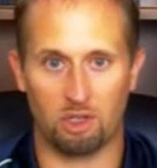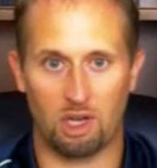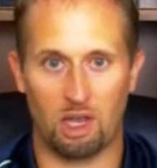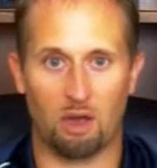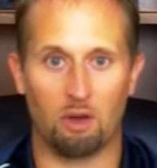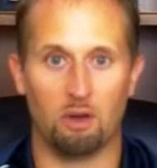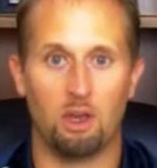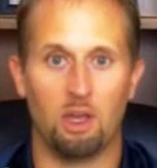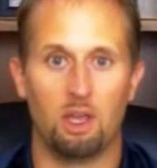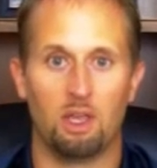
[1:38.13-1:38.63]

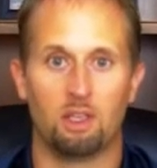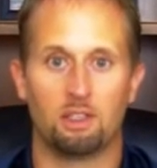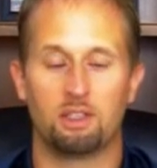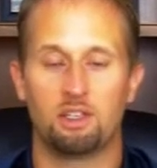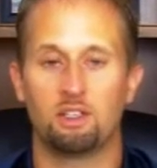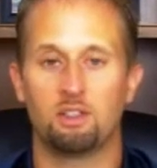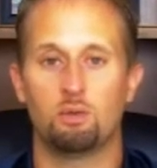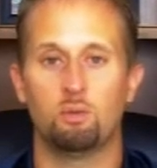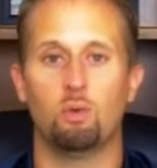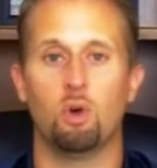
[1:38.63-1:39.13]
Now,
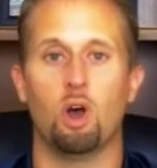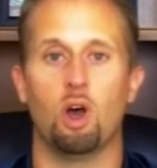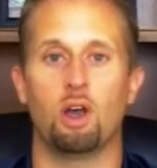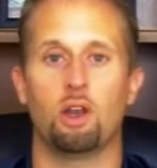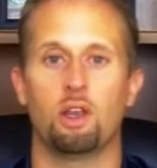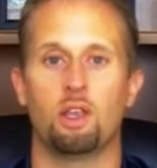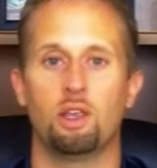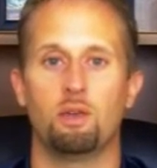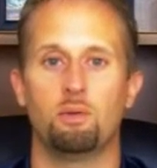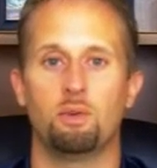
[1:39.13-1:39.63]
season
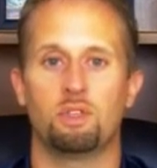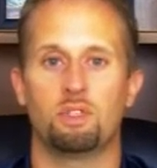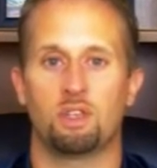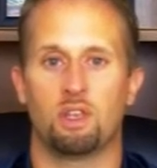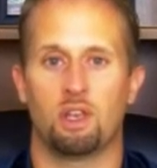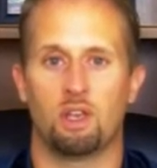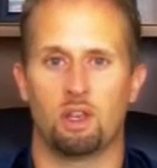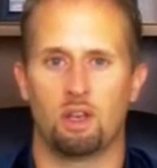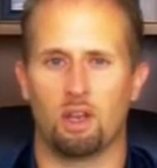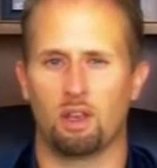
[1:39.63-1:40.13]
one, he was
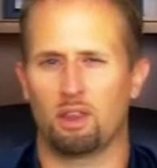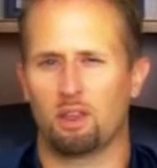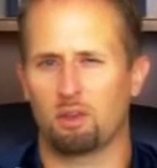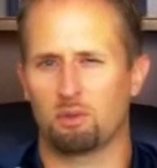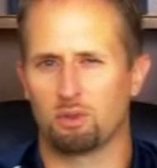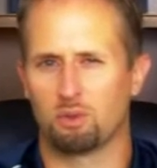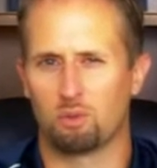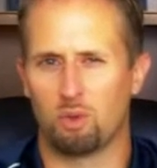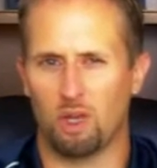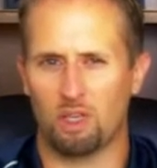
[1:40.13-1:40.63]
in, I think it
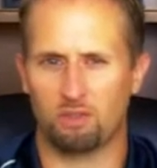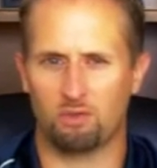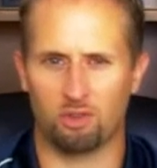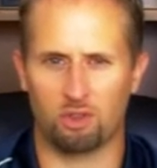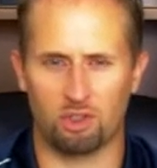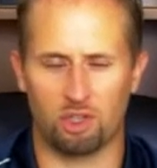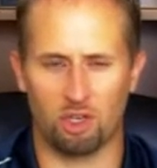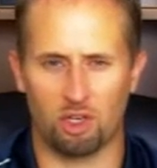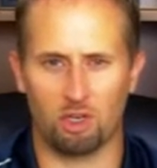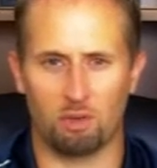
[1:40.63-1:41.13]
was West Virginia.